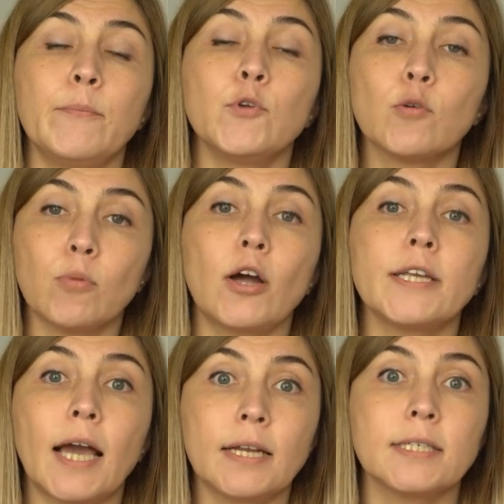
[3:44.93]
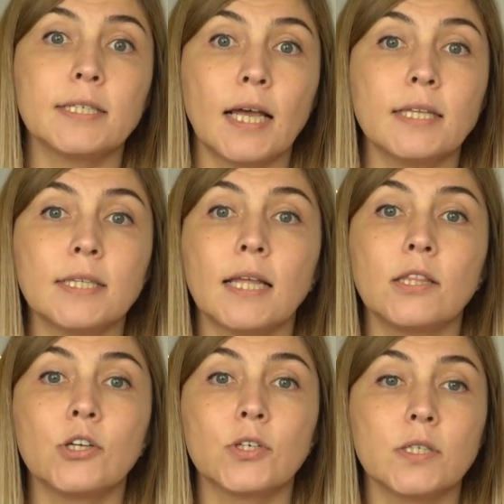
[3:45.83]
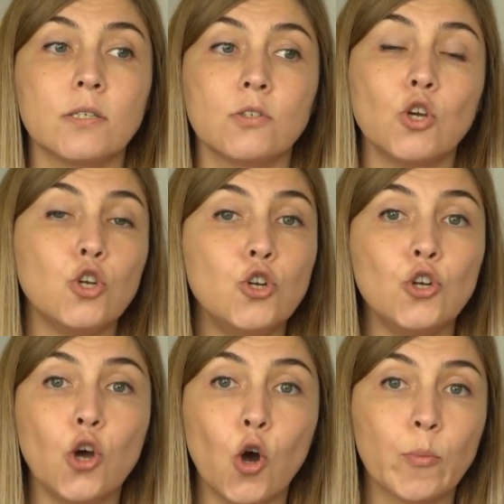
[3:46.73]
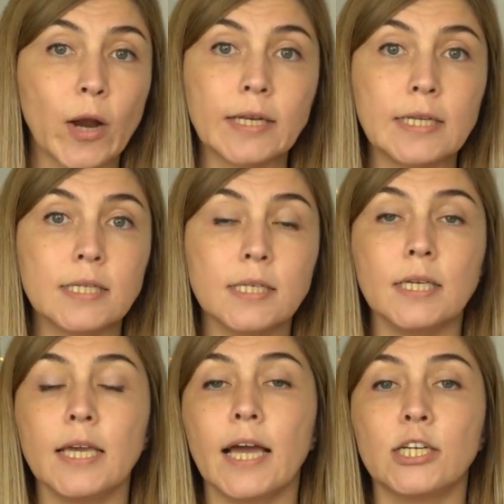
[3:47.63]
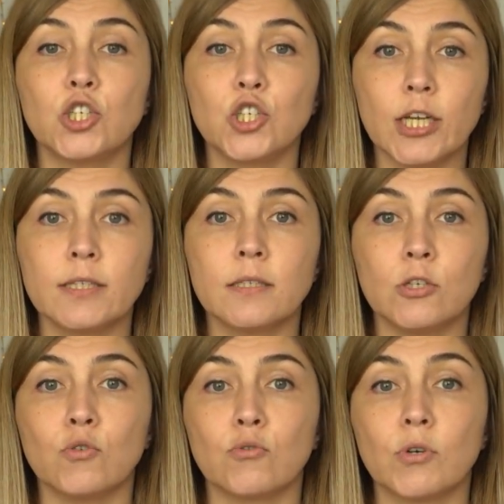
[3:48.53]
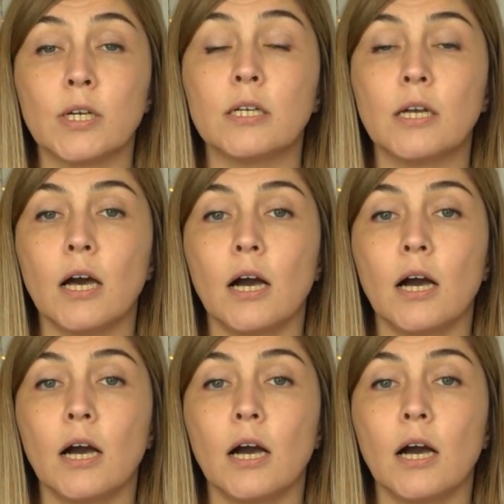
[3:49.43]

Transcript: your body understands that there is no pregnancy and sheds the uterine